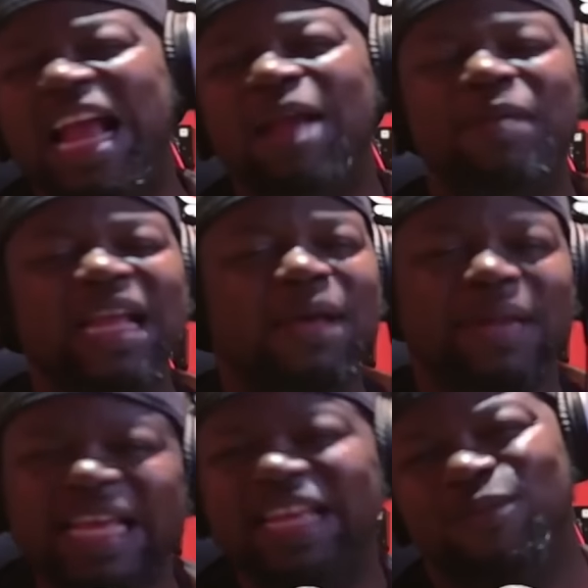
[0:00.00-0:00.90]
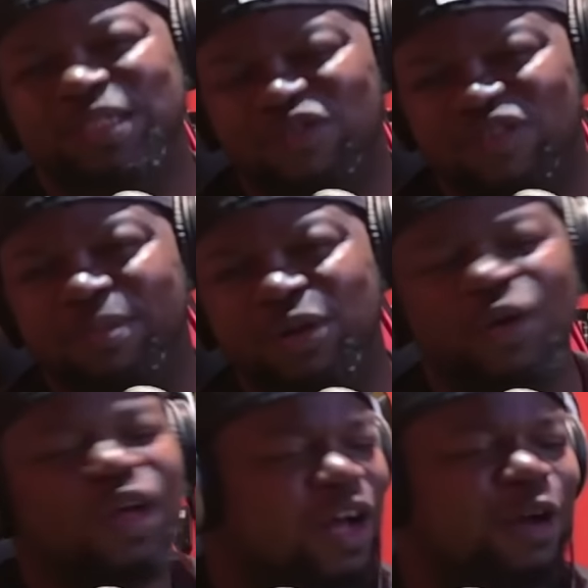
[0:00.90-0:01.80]
Abraham Lincoln was a
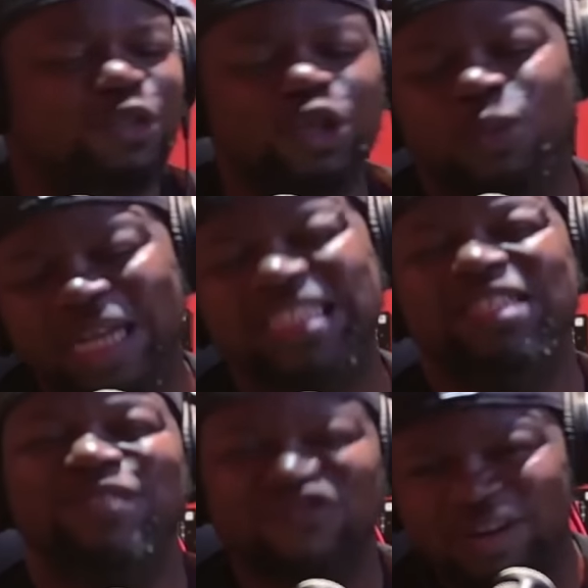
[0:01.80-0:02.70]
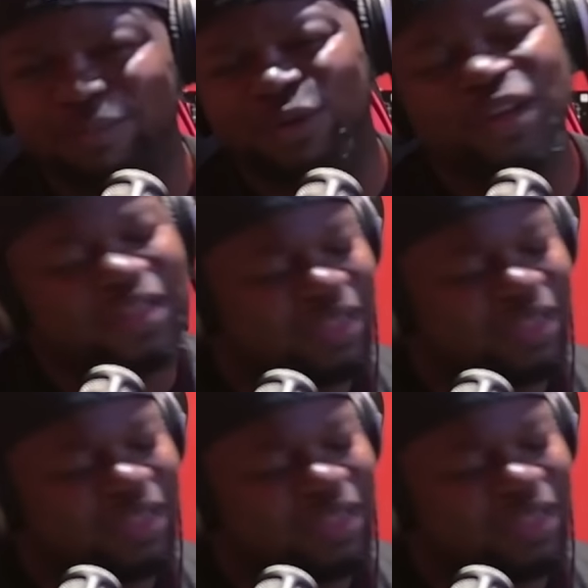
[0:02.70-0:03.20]
criminal. Um, George Washington was a criminal.